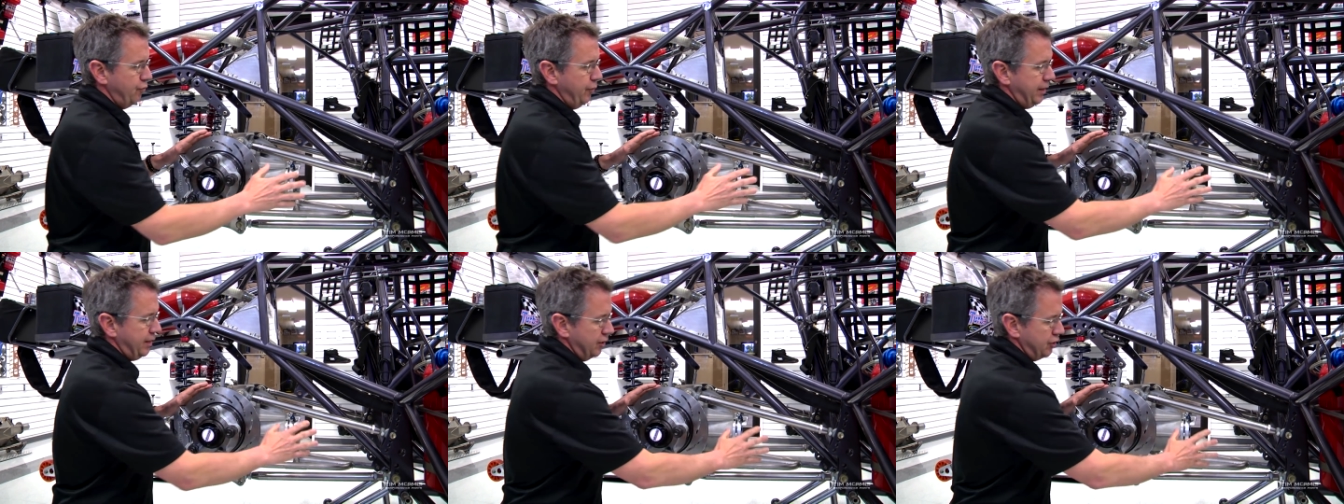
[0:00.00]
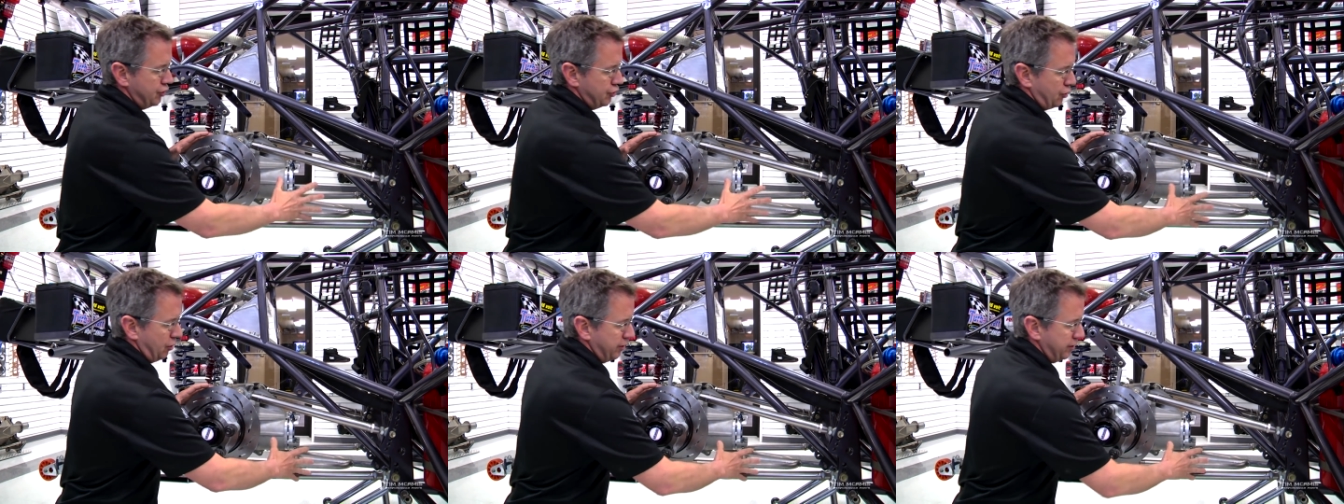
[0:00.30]
we can
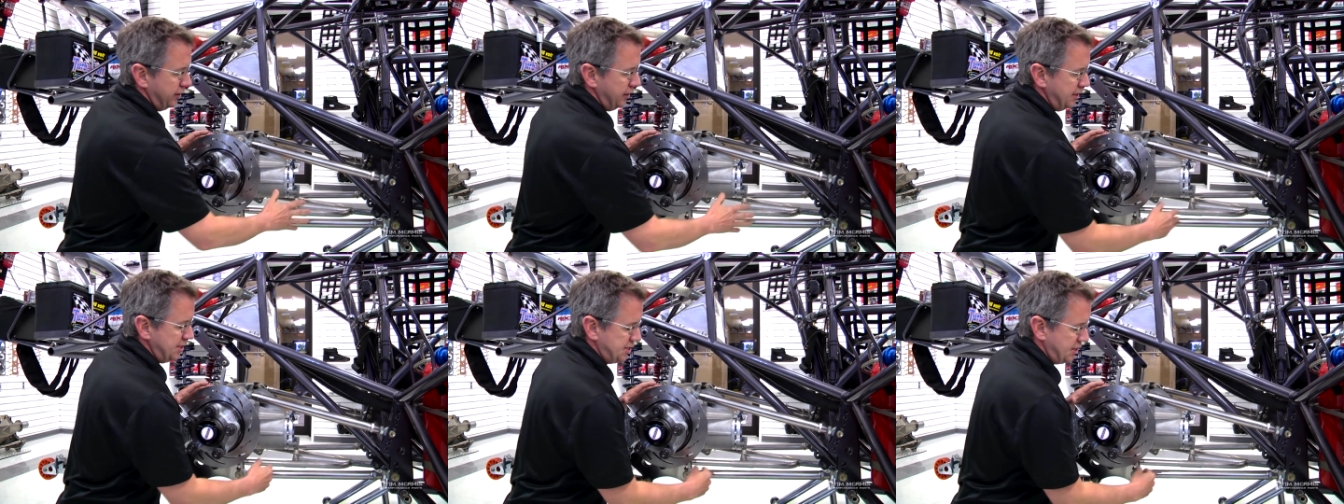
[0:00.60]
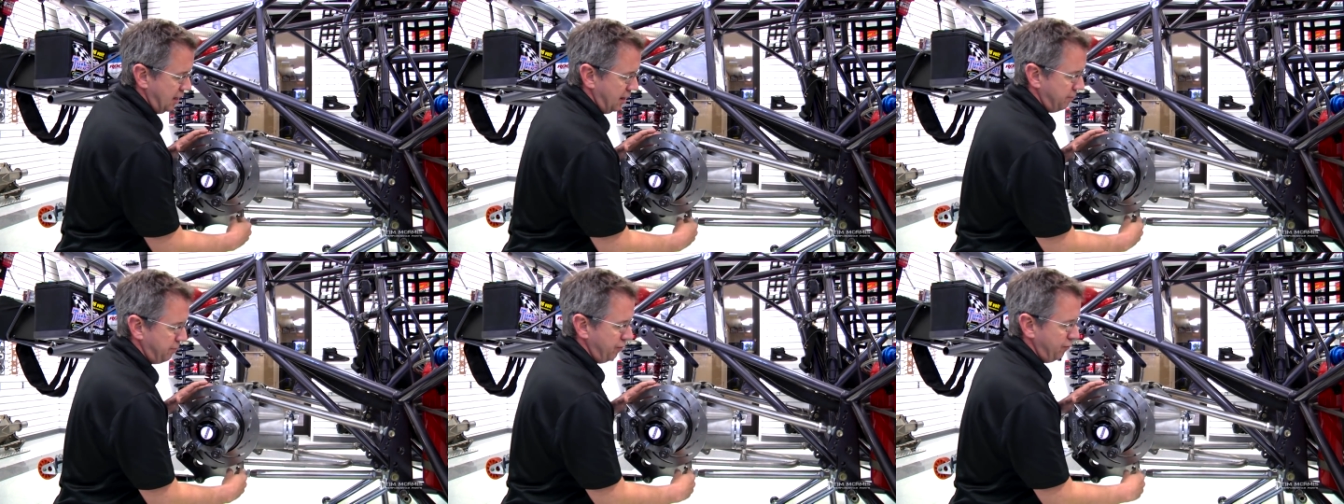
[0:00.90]
shorten these
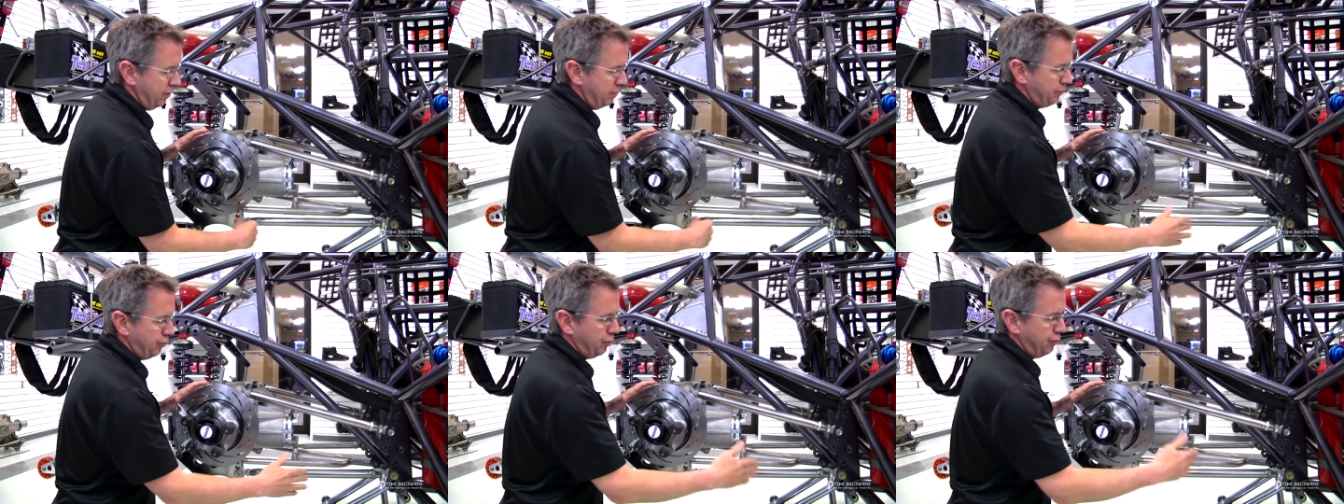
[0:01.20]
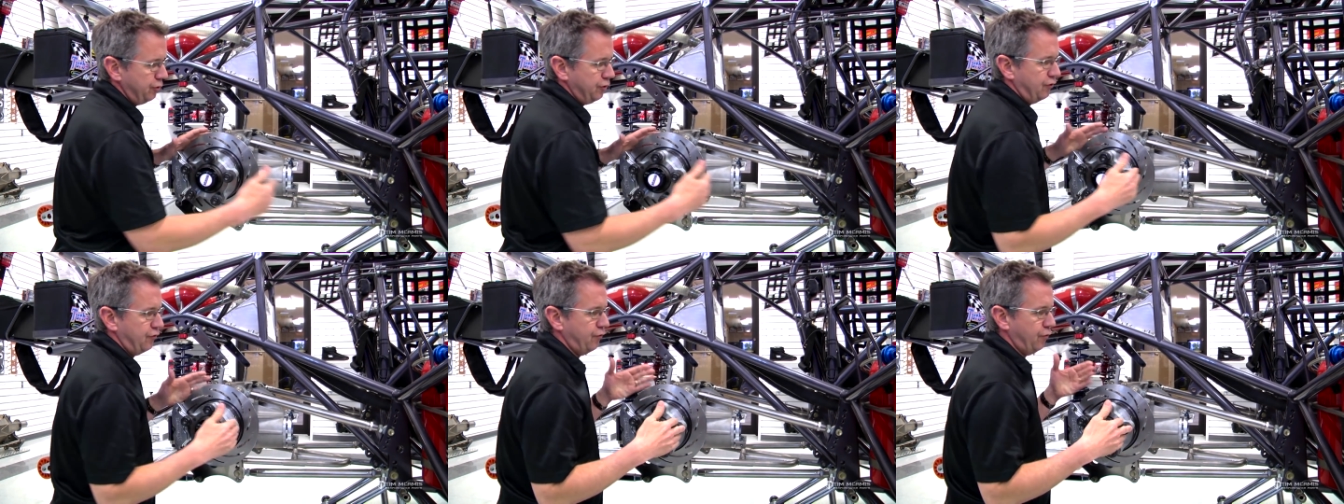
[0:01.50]
up and we
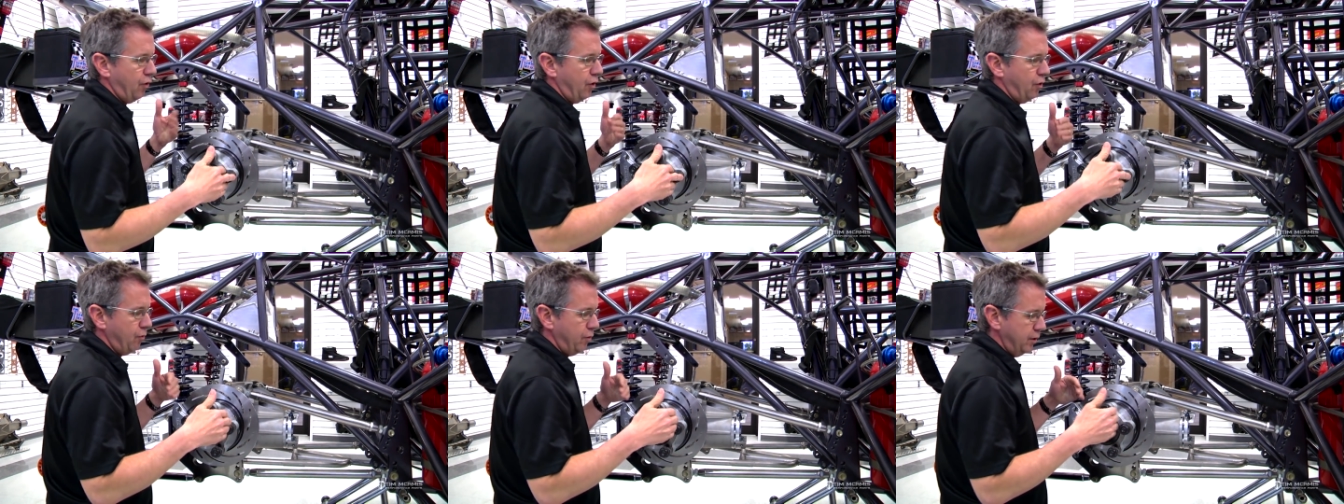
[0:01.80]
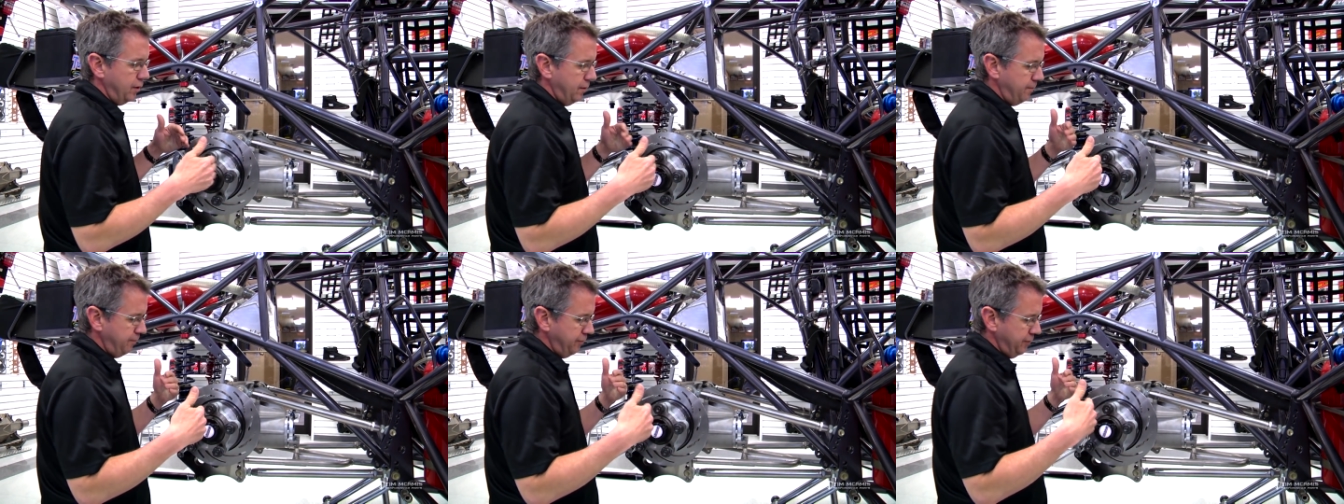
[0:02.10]
pull this
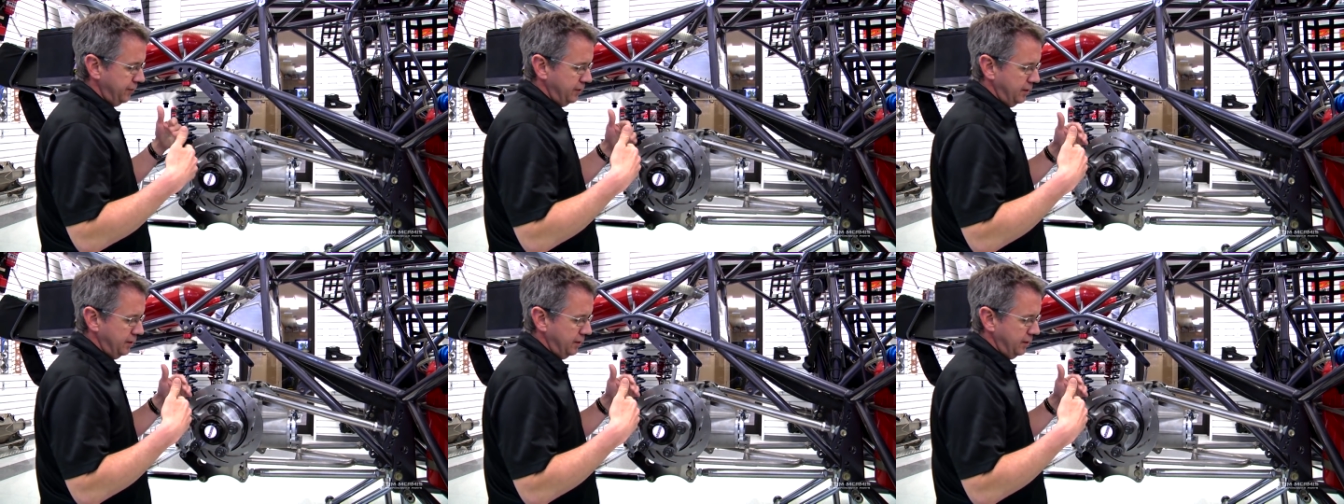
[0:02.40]
forward